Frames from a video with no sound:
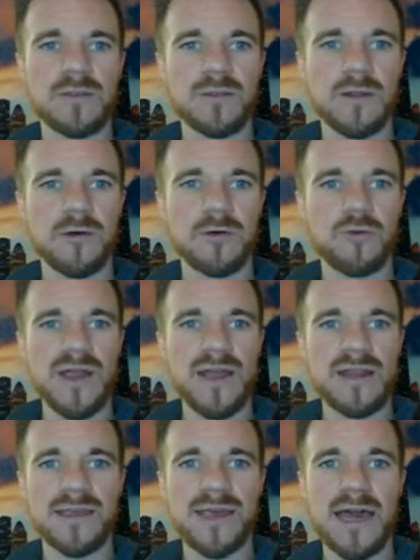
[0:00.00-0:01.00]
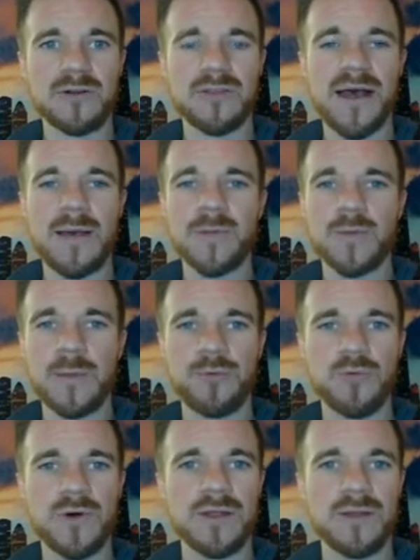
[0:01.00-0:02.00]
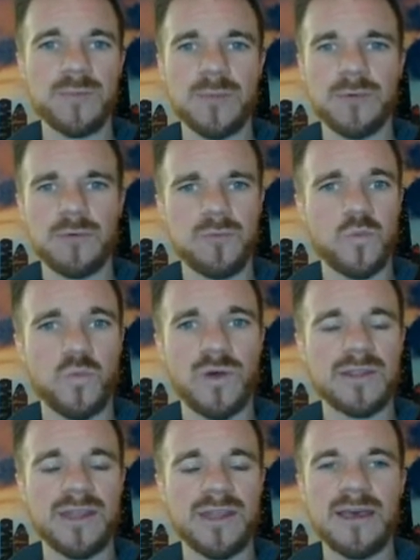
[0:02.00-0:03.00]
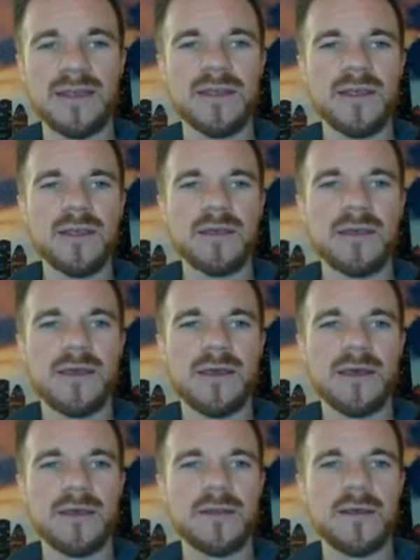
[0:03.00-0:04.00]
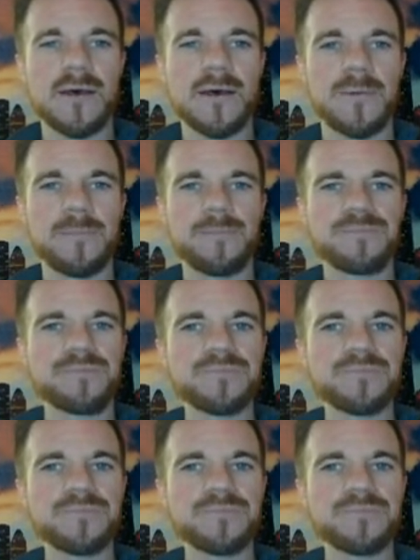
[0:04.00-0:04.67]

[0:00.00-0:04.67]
Granite countertops. People want that, and